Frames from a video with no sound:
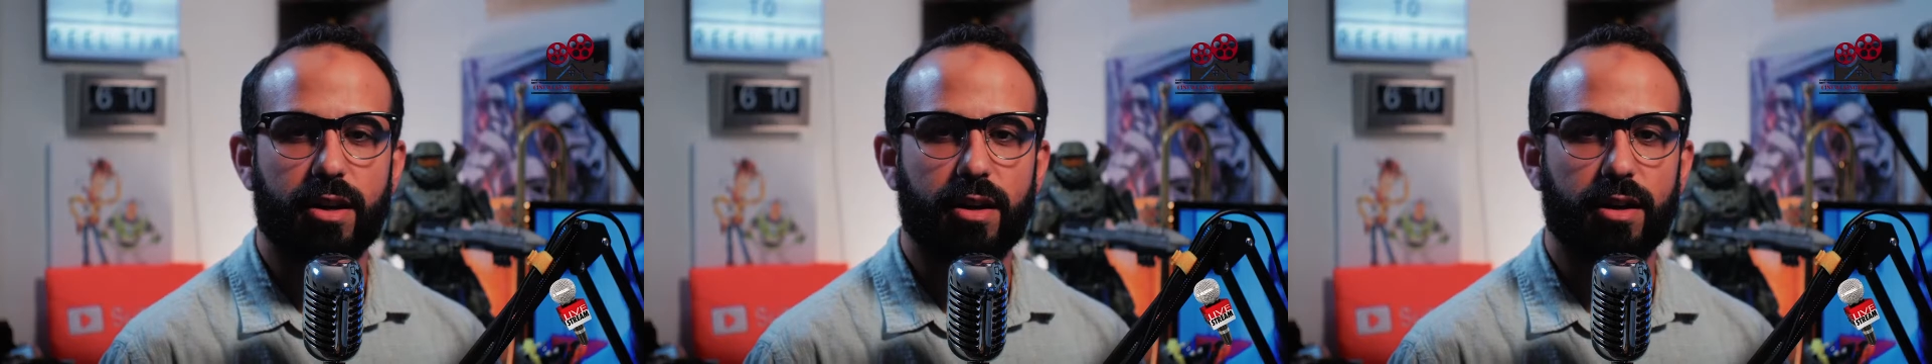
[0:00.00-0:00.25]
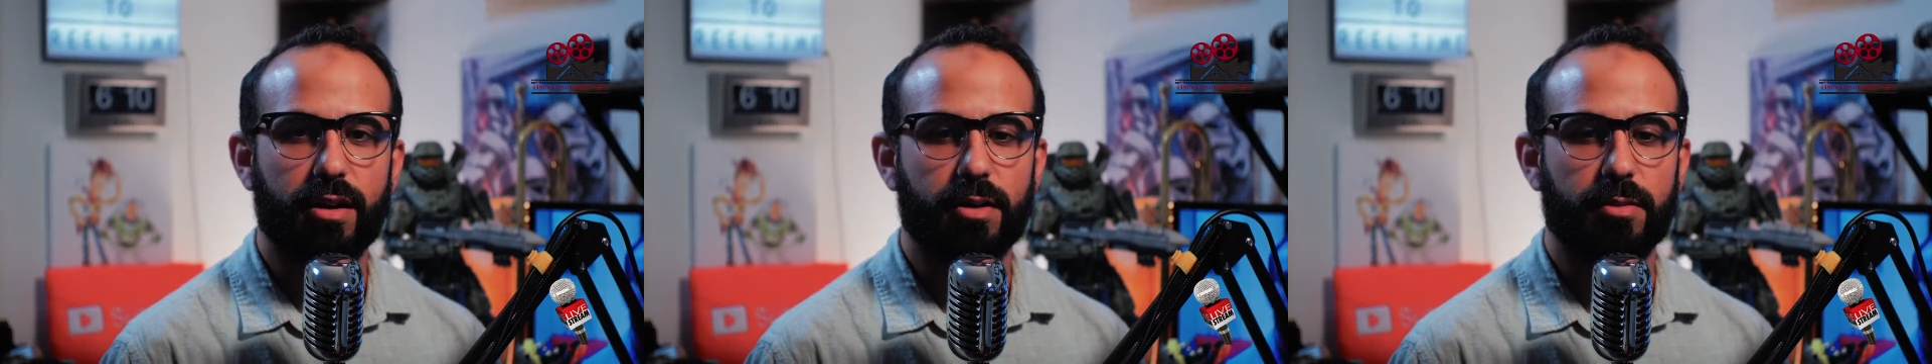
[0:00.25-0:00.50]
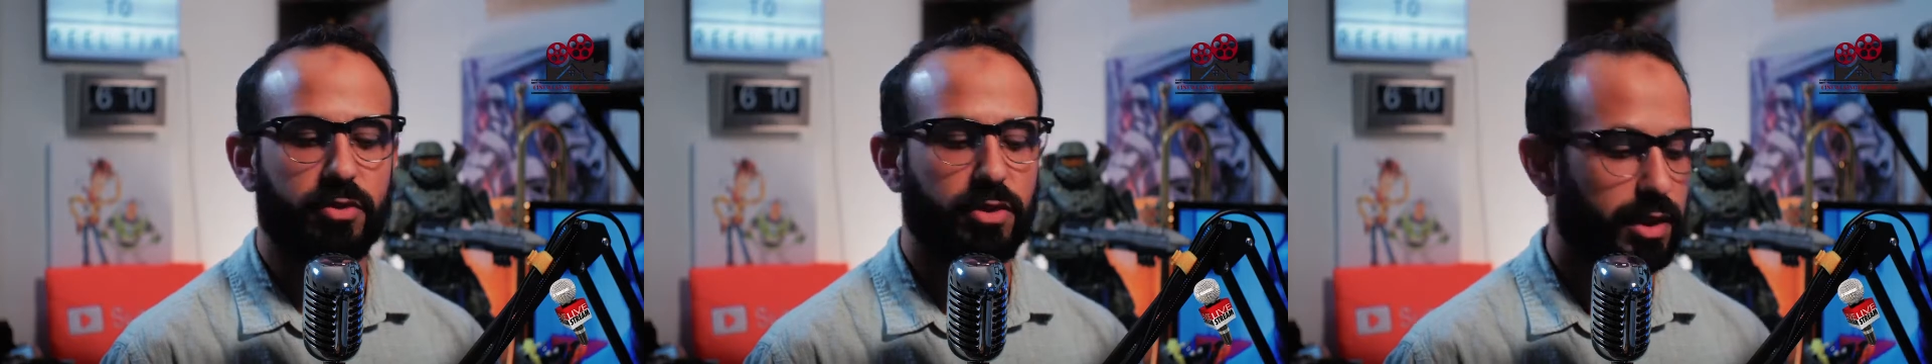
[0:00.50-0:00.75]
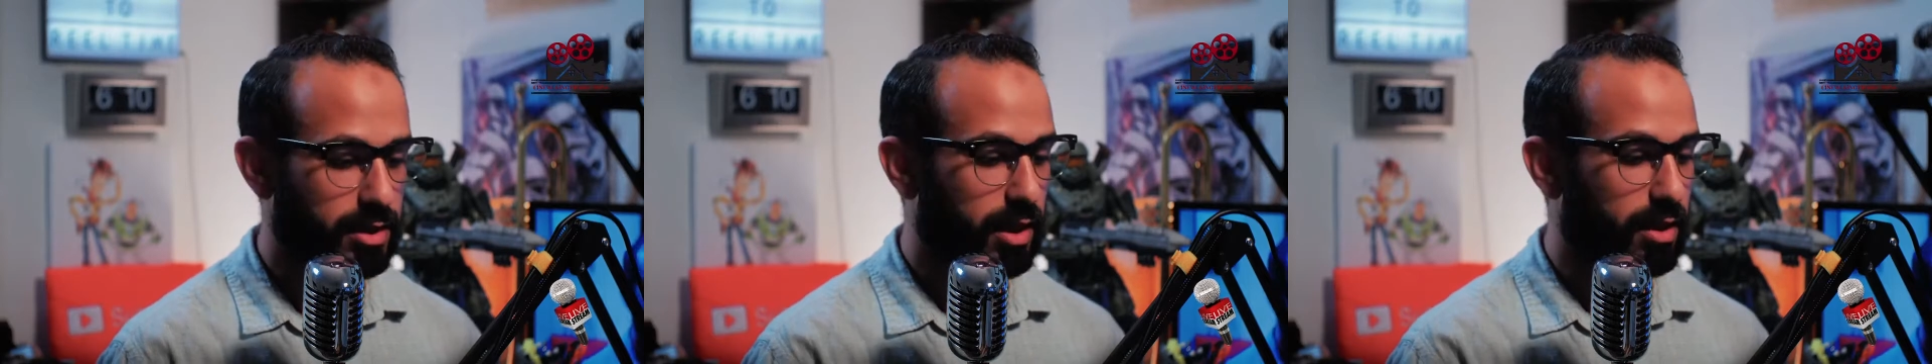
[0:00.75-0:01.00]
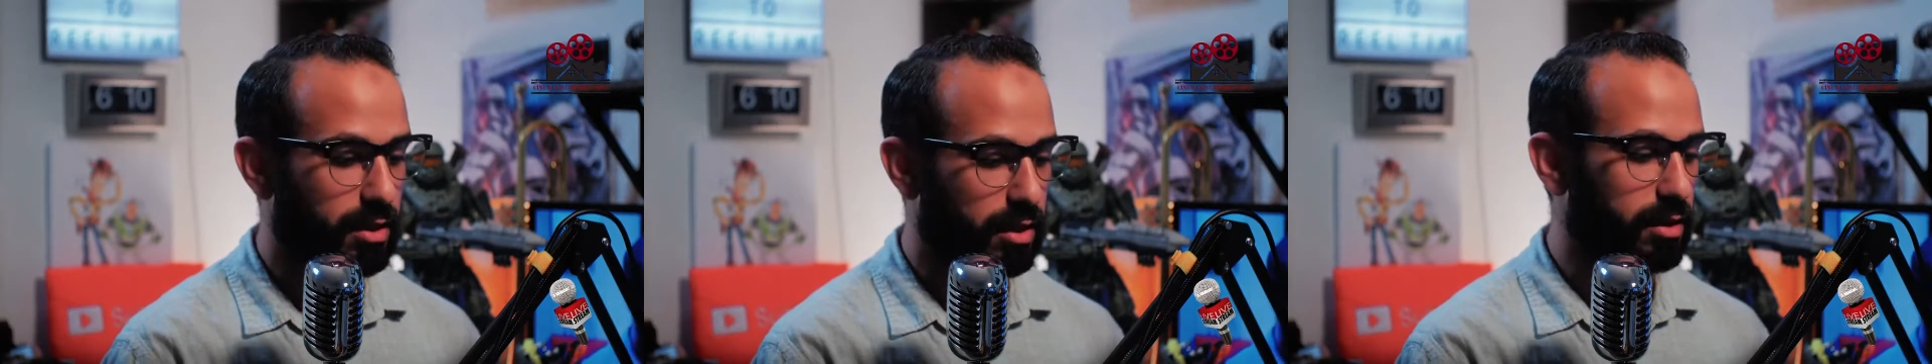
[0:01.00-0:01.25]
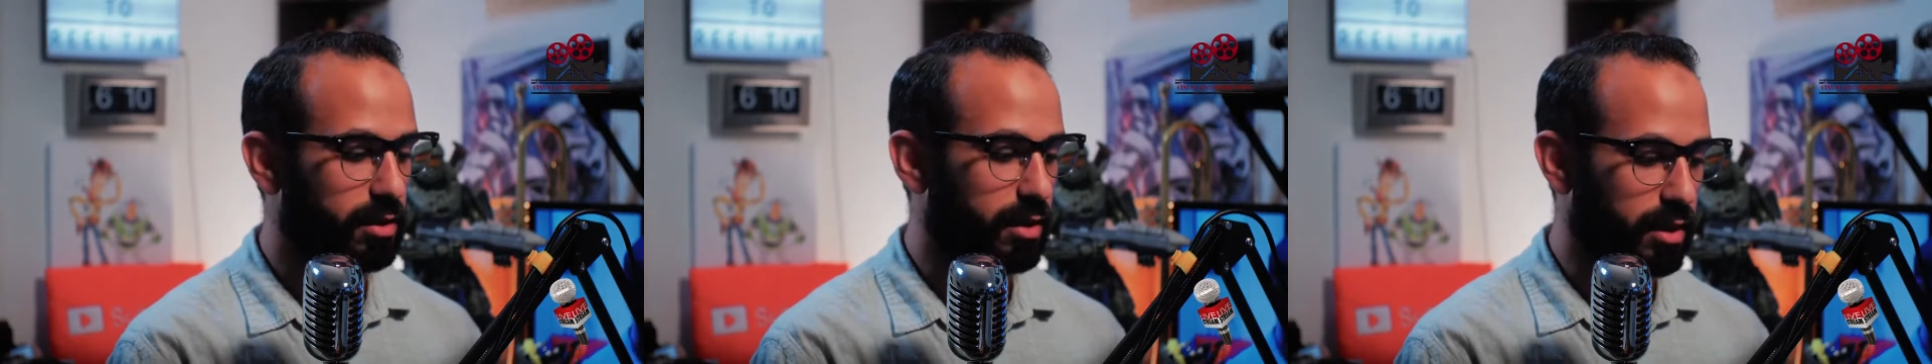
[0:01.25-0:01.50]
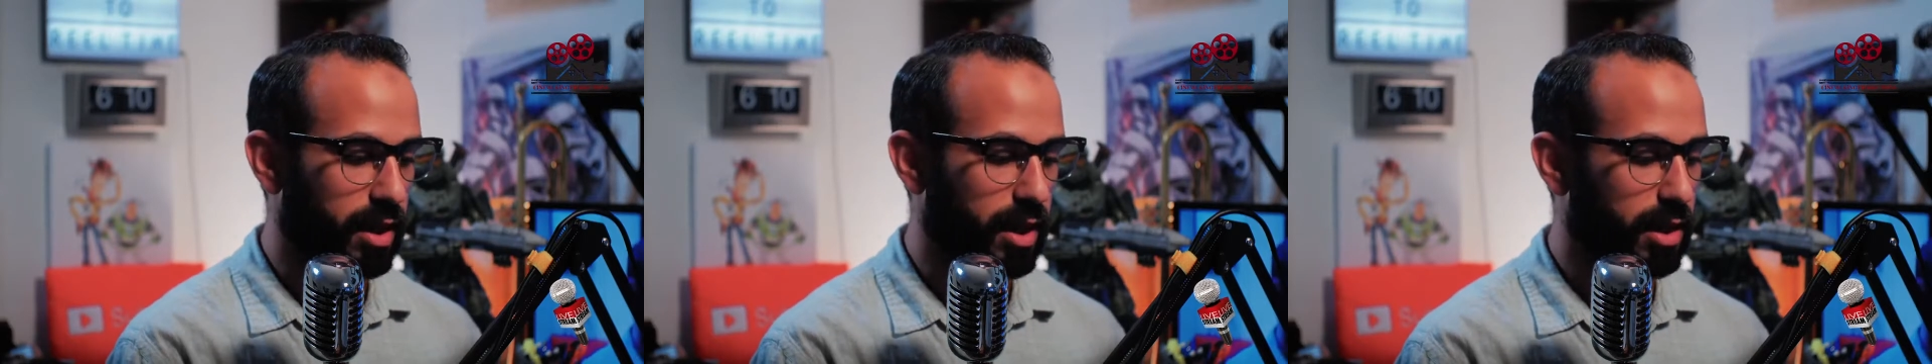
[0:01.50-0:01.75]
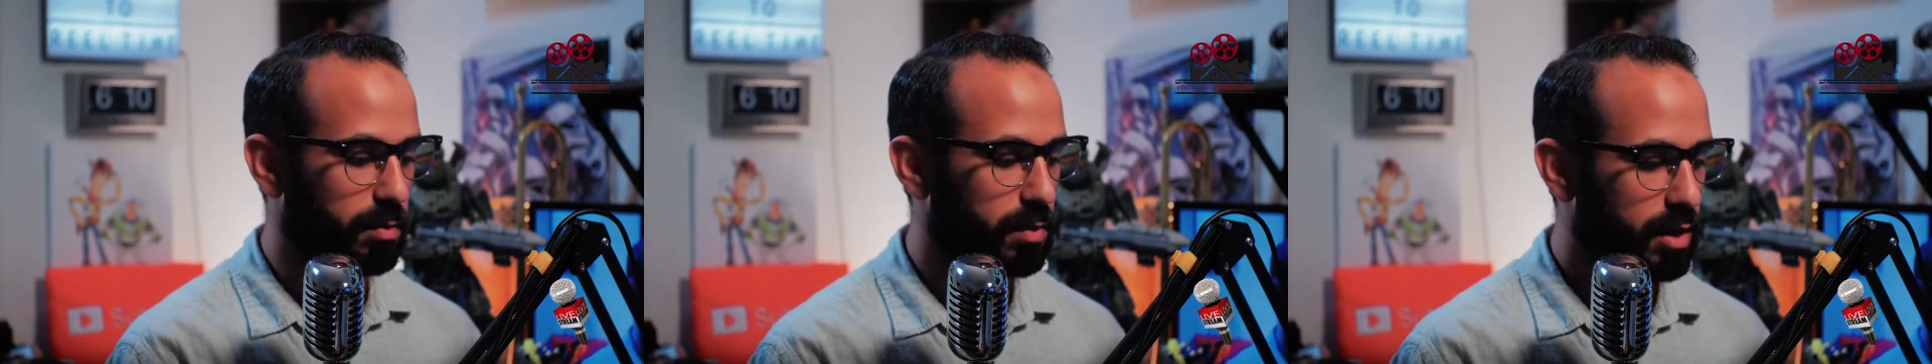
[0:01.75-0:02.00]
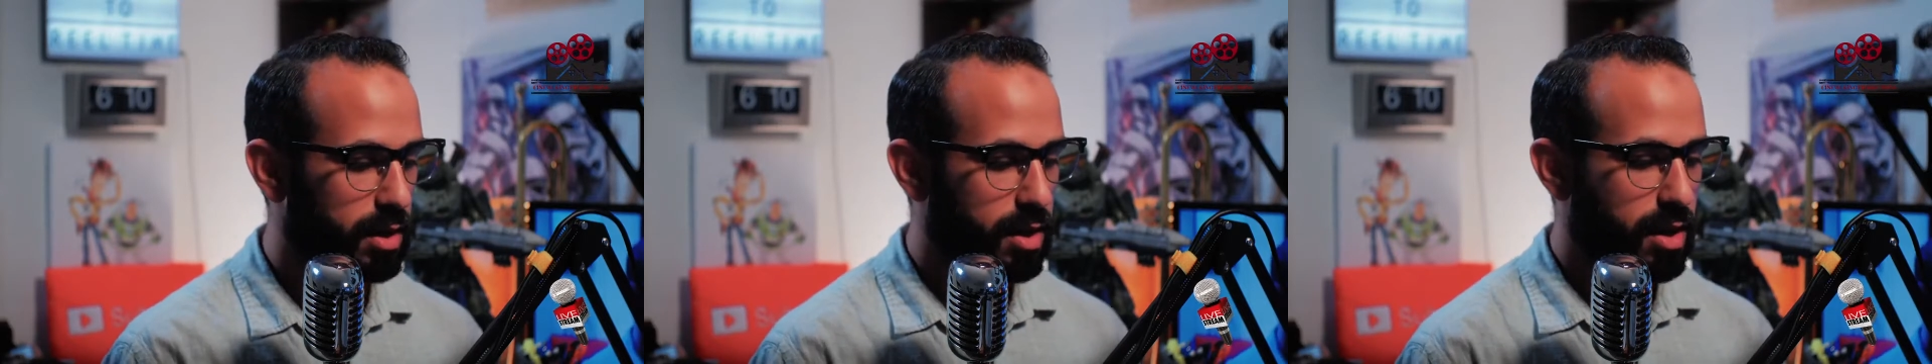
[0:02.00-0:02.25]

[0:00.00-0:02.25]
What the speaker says: Very excited that it came,